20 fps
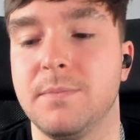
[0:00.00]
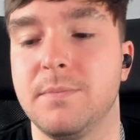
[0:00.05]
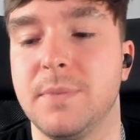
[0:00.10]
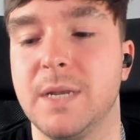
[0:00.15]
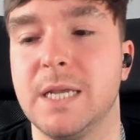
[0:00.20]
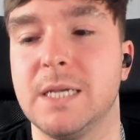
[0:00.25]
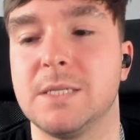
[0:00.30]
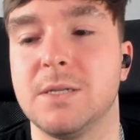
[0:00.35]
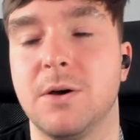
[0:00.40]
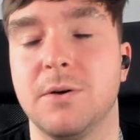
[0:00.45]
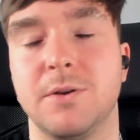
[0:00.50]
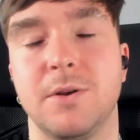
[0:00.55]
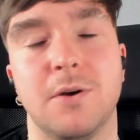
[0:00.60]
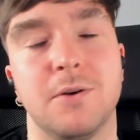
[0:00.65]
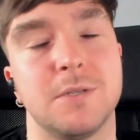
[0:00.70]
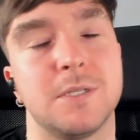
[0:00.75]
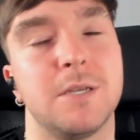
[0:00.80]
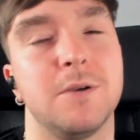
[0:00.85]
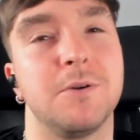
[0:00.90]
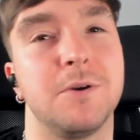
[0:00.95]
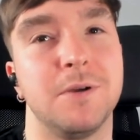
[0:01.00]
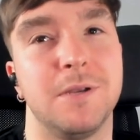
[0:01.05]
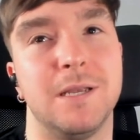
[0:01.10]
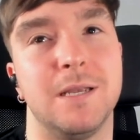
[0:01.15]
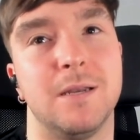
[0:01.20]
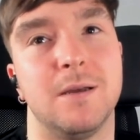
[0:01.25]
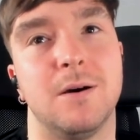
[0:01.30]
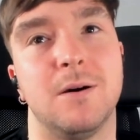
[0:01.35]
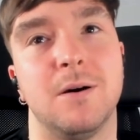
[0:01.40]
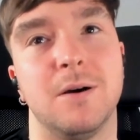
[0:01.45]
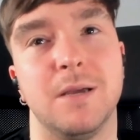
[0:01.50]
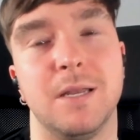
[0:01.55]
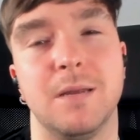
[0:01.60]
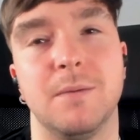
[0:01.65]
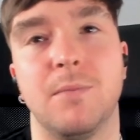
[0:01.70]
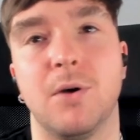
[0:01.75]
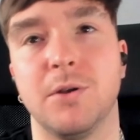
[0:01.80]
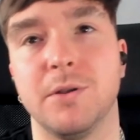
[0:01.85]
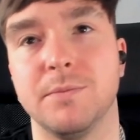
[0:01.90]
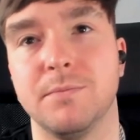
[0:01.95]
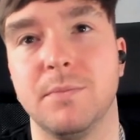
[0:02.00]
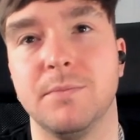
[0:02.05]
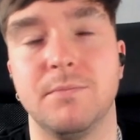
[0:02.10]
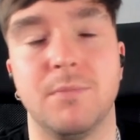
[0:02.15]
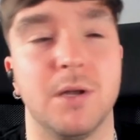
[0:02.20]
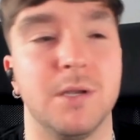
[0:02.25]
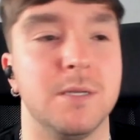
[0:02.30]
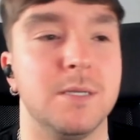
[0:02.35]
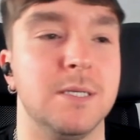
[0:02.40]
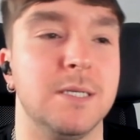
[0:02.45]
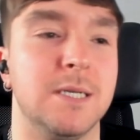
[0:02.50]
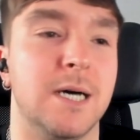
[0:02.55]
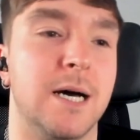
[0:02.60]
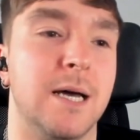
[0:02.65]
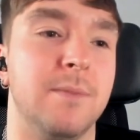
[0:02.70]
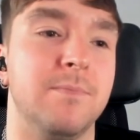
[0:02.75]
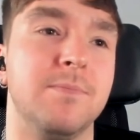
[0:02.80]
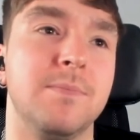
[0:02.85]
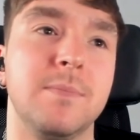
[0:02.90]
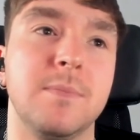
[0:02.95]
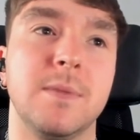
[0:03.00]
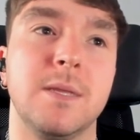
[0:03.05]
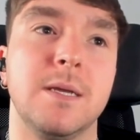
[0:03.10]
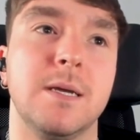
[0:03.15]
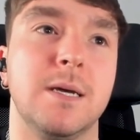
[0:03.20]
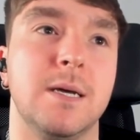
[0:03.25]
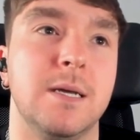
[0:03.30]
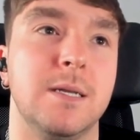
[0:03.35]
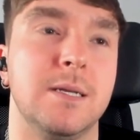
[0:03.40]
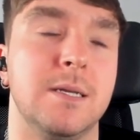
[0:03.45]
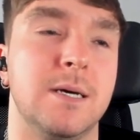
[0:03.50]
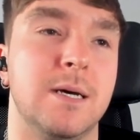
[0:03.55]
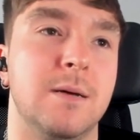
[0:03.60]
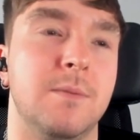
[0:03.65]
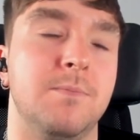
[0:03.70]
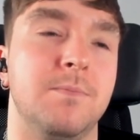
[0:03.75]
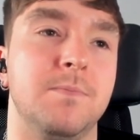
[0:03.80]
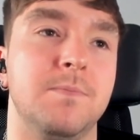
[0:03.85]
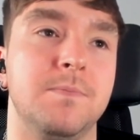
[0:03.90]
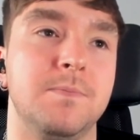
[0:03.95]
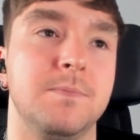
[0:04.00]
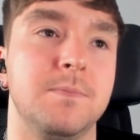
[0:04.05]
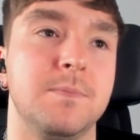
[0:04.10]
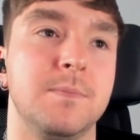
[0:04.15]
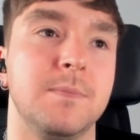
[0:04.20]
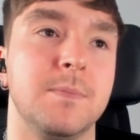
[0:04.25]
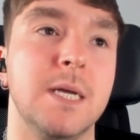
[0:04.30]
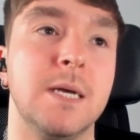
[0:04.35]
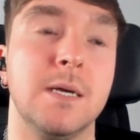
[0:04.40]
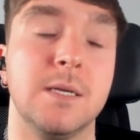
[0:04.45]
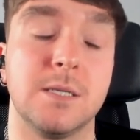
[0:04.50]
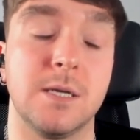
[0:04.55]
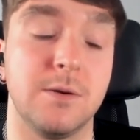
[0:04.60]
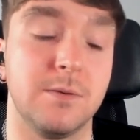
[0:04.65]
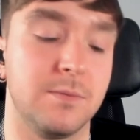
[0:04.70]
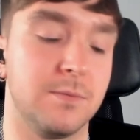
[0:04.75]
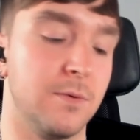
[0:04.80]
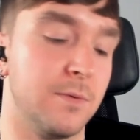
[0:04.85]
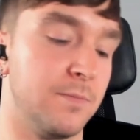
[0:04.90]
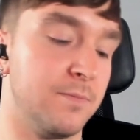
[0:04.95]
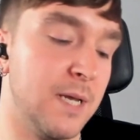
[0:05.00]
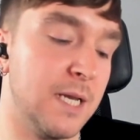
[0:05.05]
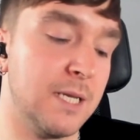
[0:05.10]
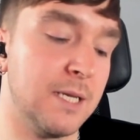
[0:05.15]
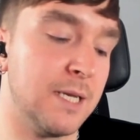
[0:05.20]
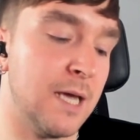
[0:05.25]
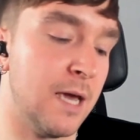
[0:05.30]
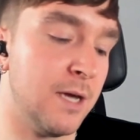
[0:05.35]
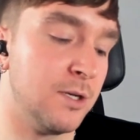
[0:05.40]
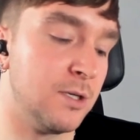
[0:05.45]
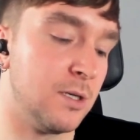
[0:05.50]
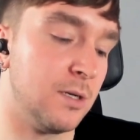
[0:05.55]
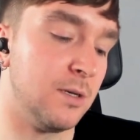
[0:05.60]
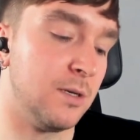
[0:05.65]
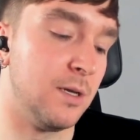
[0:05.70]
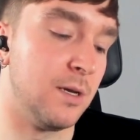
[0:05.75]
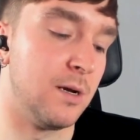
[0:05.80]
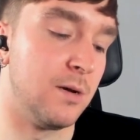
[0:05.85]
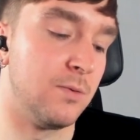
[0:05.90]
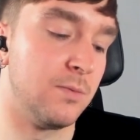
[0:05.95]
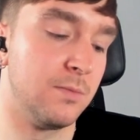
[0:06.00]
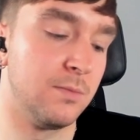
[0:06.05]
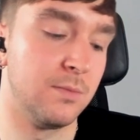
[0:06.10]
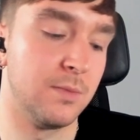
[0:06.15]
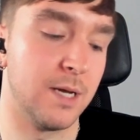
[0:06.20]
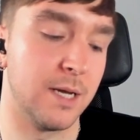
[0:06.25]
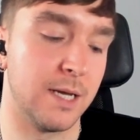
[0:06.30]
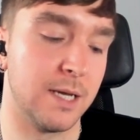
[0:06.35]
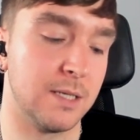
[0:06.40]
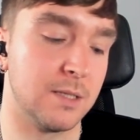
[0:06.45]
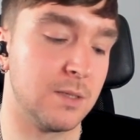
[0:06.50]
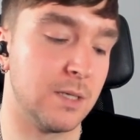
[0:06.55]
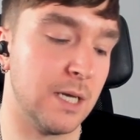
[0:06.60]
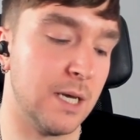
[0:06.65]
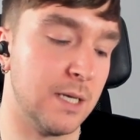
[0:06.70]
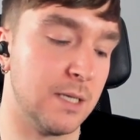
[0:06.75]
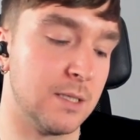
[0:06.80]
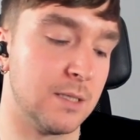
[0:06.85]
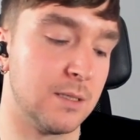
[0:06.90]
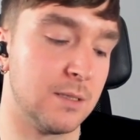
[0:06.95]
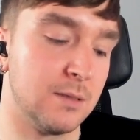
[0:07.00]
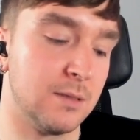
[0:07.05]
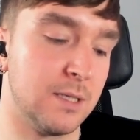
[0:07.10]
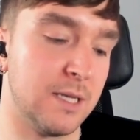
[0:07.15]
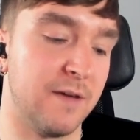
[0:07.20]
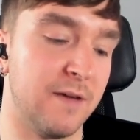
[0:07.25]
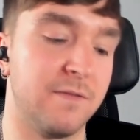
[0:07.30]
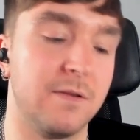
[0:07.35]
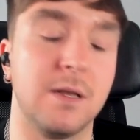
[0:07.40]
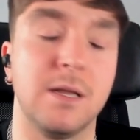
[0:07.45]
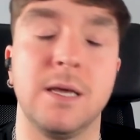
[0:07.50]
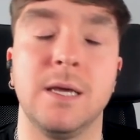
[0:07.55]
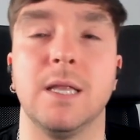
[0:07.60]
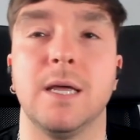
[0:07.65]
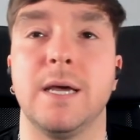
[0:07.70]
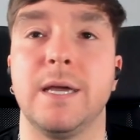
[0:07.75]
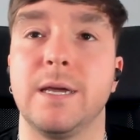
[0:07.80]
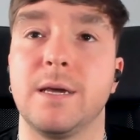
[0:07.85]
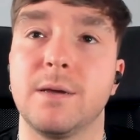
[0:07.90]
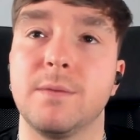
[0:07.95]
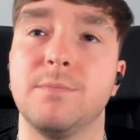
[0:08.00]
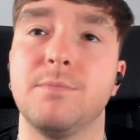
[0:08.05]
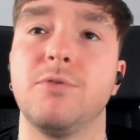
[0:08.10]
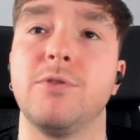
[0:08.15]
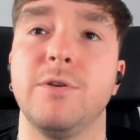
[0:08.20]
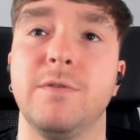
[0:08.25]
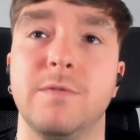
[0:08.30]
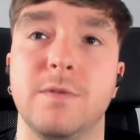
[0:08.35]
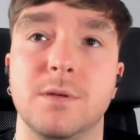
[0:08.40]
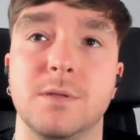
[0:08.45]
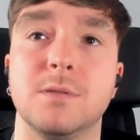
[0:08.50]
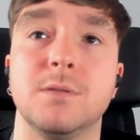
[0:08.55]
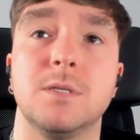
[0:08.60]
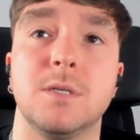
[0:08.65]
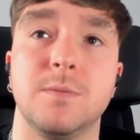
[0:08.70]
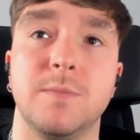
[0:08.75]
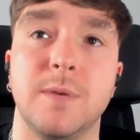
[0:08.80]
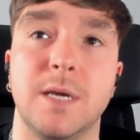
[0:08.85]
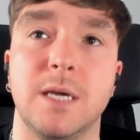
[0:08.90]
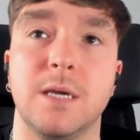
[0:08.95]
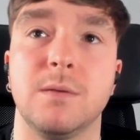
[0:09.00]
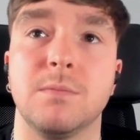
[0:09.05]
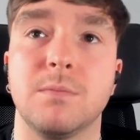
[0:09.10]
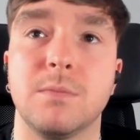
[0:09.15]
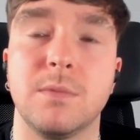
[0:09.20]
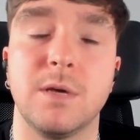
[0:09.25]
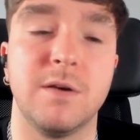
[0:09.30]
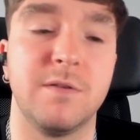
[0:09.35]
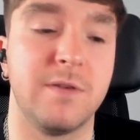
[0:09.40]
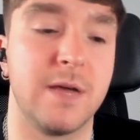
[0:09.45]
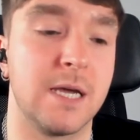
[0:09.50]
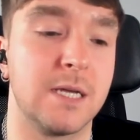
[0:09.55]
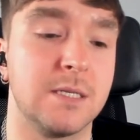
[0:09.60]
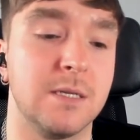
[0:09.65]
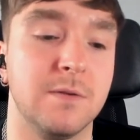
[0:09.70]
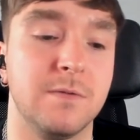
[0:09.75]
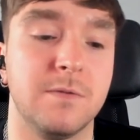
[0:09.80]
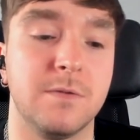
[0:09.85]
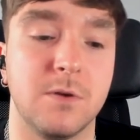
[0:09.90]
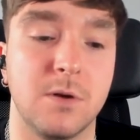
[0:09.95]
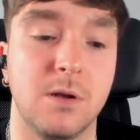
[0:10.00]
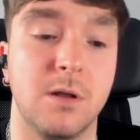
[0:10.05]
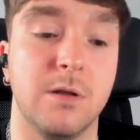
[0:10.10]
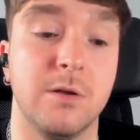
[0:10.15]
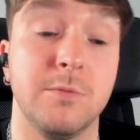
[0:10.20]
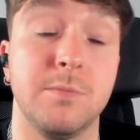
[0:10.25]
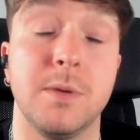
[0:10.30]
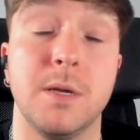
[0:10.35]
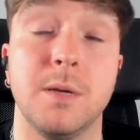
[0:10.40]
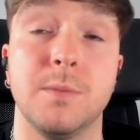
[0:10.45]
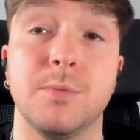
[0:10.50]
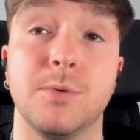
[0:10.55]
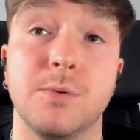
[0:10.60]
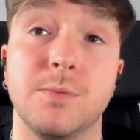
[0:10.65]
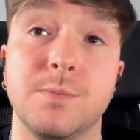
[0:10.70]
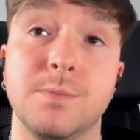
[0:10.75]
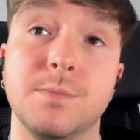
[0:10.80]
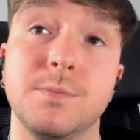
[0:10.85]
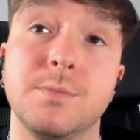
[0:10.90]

But it's not not so good in our in a mod- modern time, and um, so meditation, you know, like it's it's definitely like proven to be effective for a lot of people.